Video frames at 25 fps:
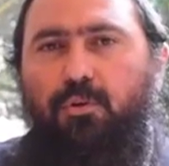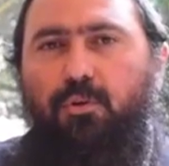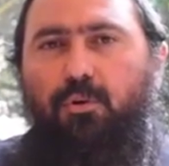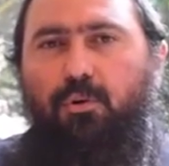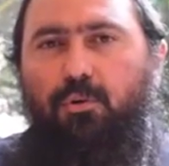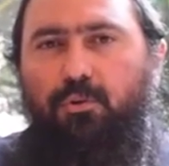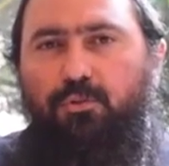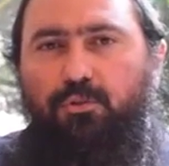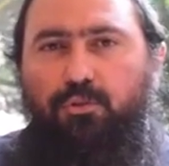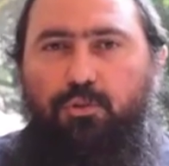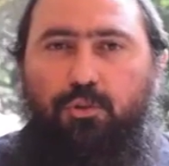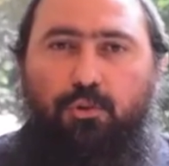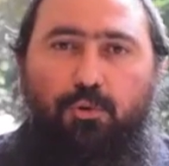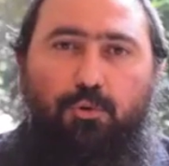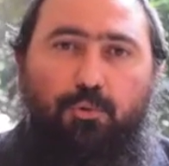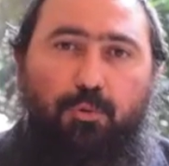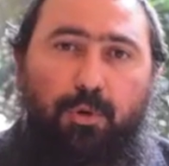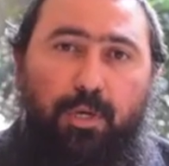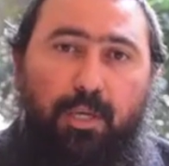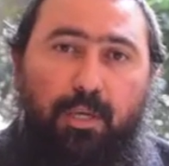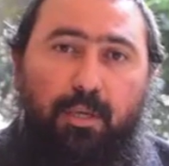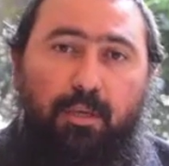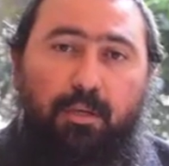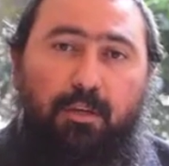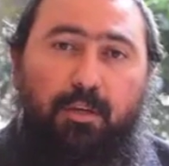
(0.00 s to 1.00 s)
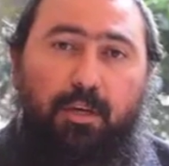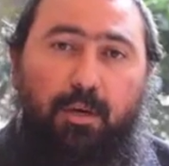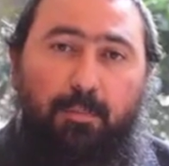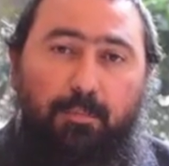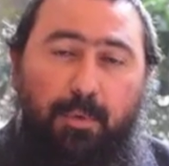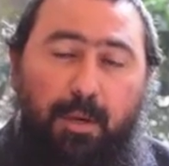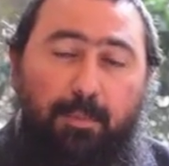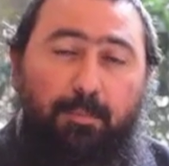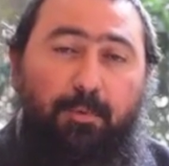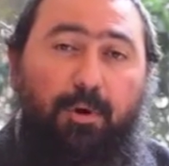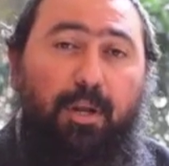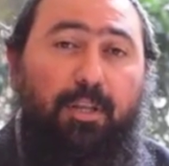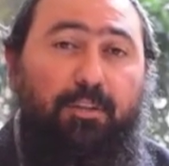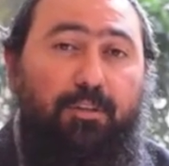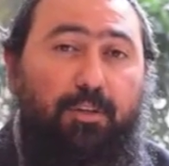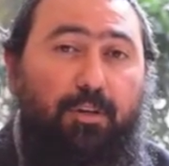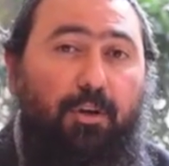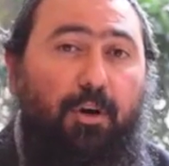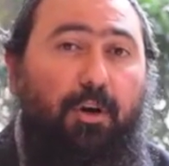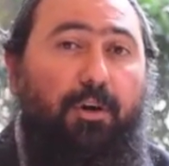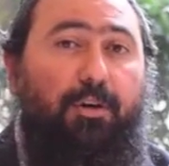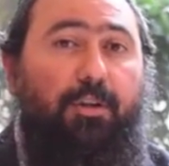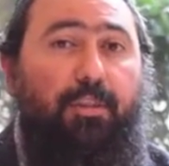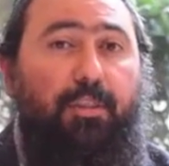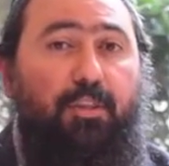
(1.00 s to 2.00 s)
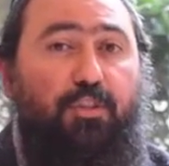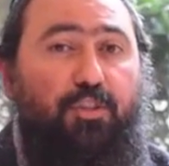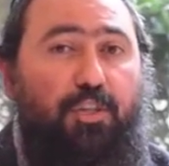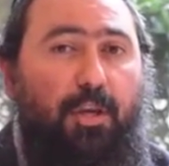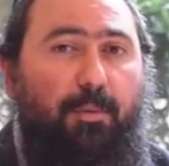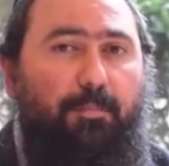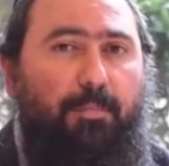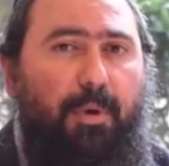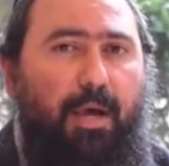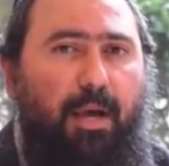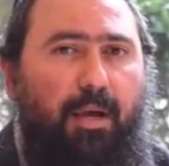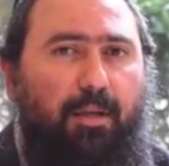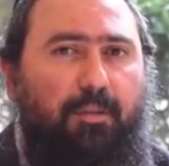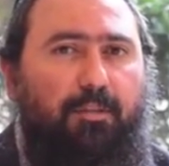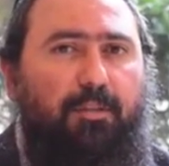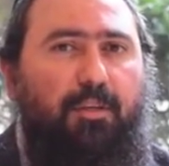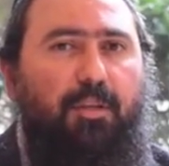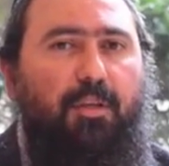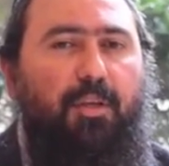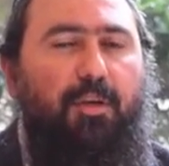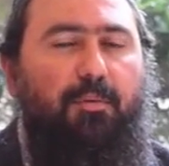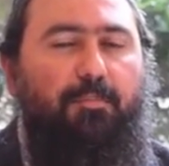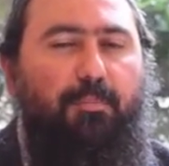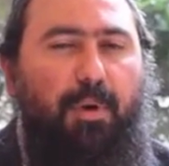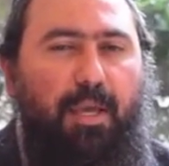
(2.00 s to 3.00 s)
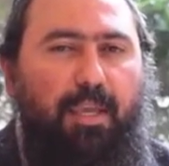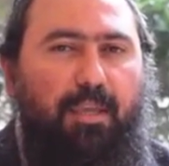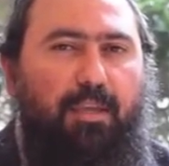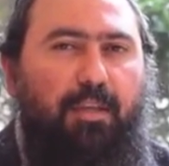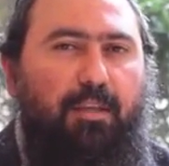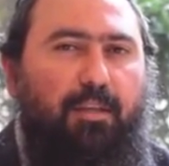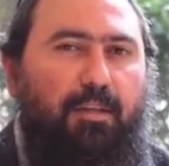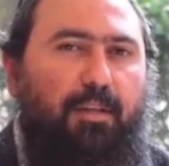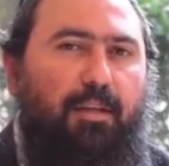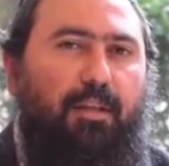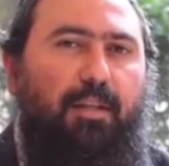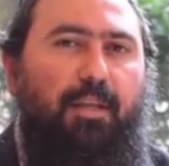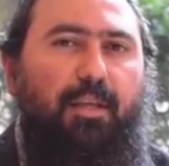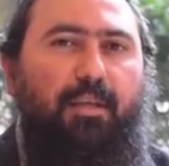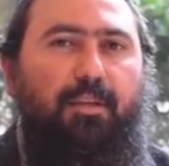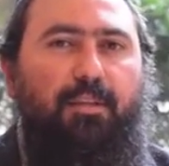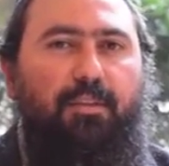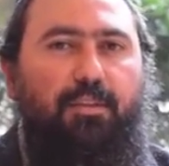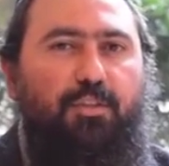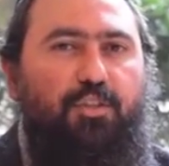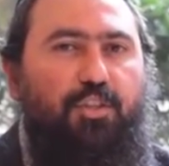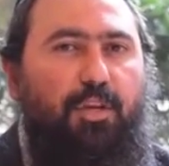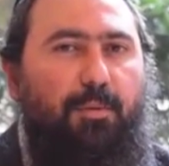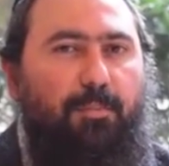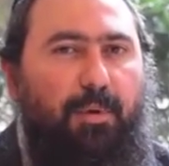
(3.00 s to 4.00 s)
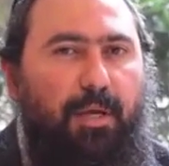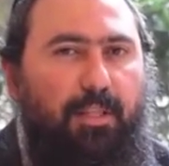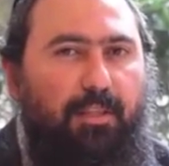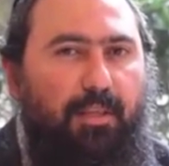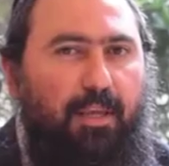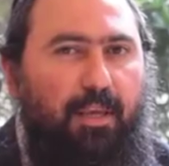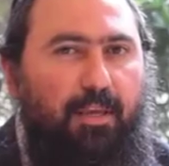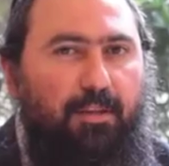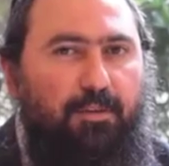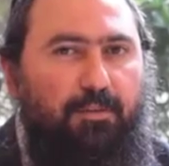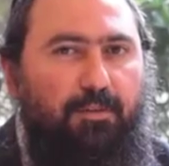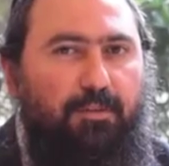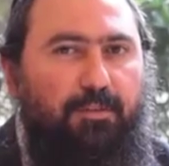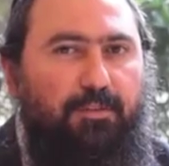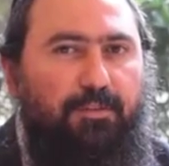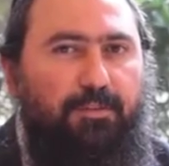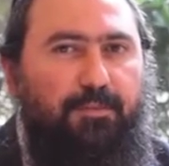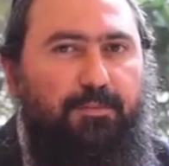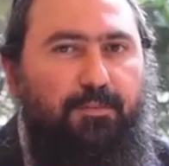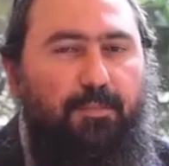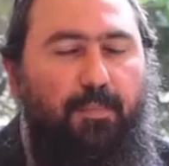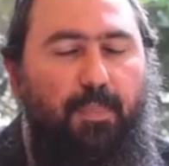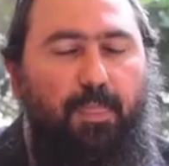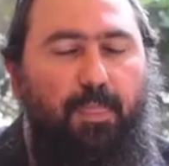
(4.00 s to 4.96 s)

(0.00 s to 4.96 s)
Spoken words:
Or do we commemorate and honor the Shabbat by kindling the Shabbat candles?